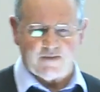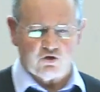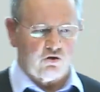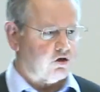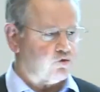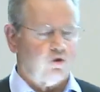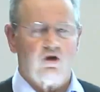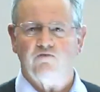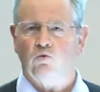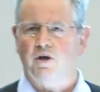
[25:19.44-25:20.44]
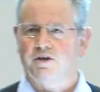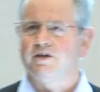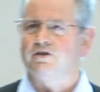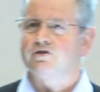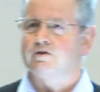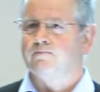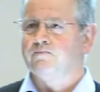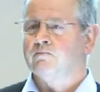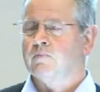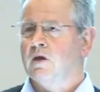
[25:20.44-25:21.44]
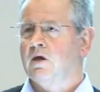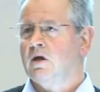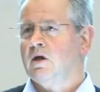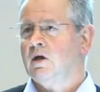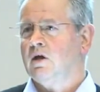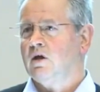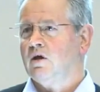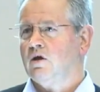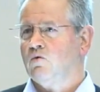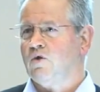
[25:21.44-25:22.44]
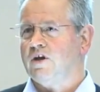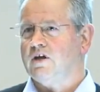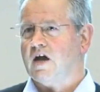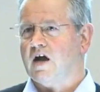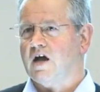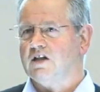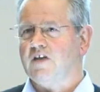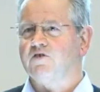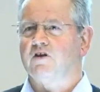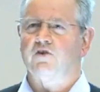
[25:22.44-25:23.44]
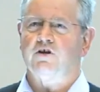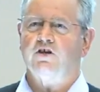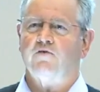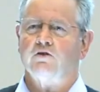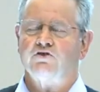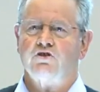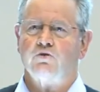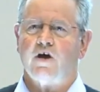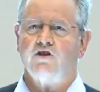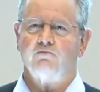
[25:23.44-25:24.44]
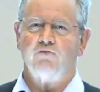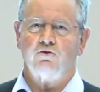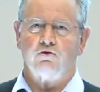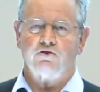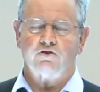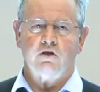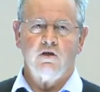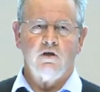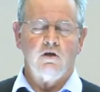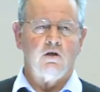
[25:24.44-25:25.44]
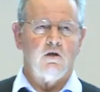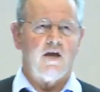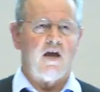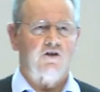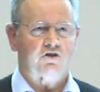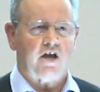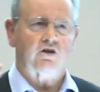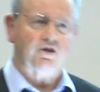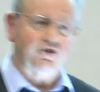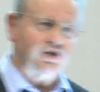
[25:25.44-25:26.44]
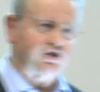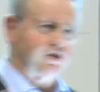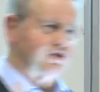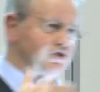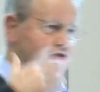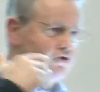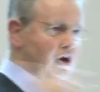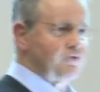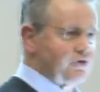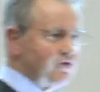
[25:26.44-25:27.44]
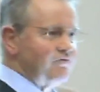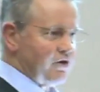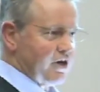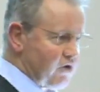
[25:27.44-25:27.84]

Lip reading: accept God's word for what it is, we are left in a very difficult situation, because our condition is described to us in